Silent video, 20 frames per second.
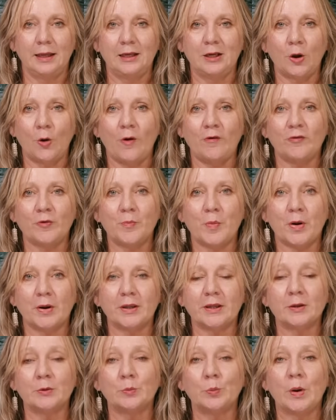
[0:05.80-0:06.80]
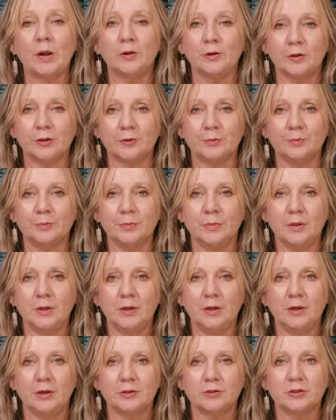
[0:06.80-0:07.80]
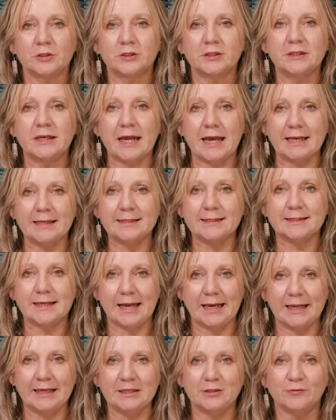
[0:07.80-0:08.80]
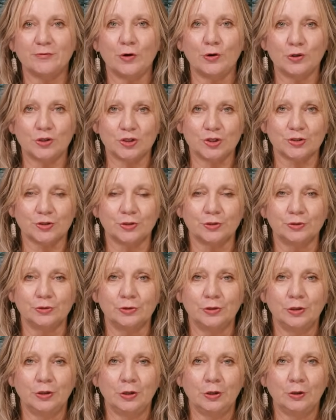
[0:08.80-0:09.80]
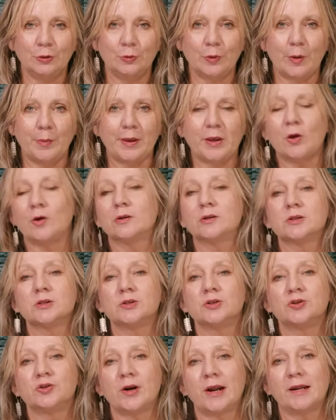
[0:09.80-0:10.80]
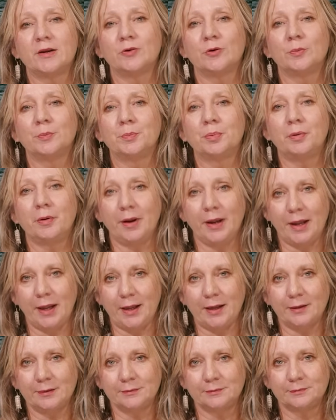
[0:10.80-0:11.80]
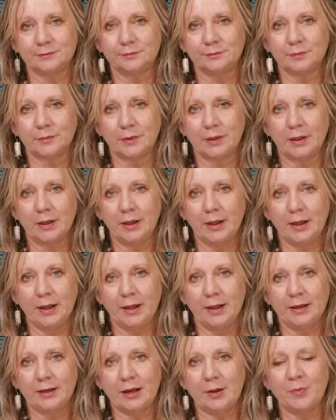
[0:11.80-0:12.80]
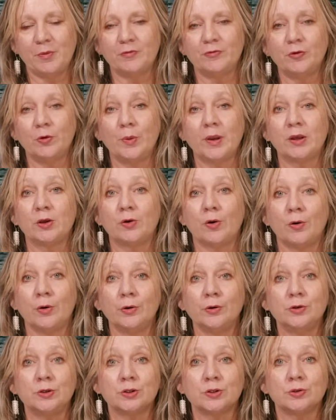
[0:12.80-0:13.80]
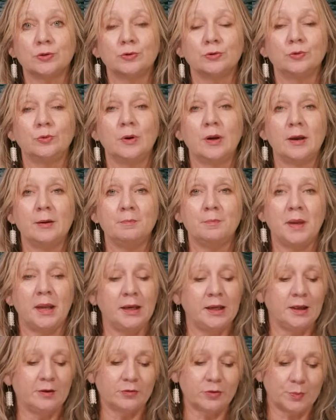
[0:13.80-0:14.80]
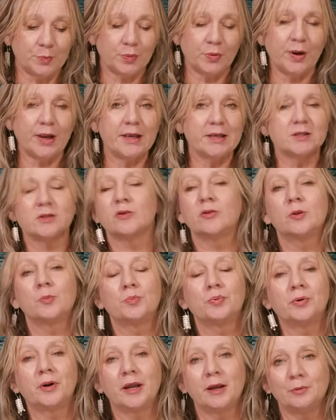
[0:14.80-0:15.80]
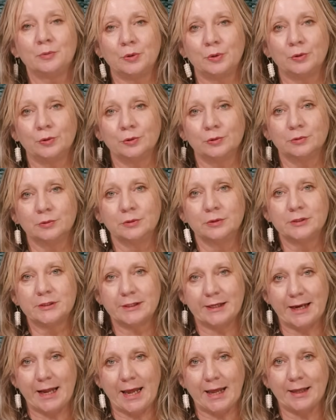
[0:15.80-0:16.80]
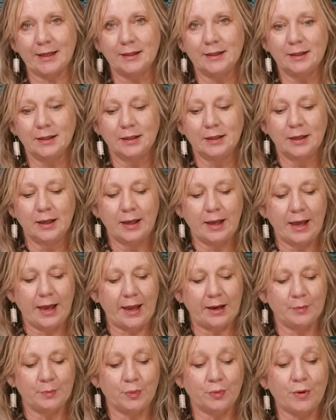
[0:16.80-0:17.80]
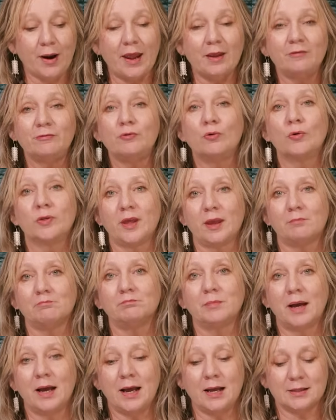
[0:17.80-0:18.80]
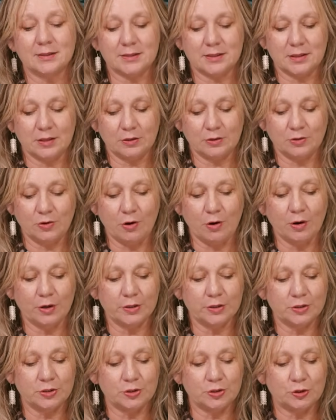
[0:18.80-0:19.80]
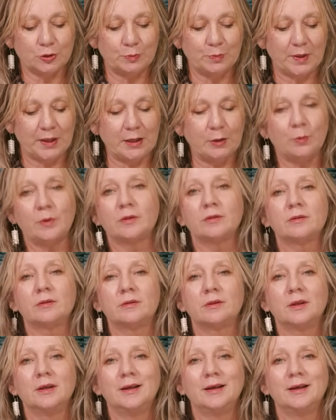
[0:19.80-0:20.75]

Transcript: Hello everybody and welcome to today's daily devotional where we concentrate on prayer. Now before we go to many of the prayers on the prayer wall today and pray for them, ask God to be with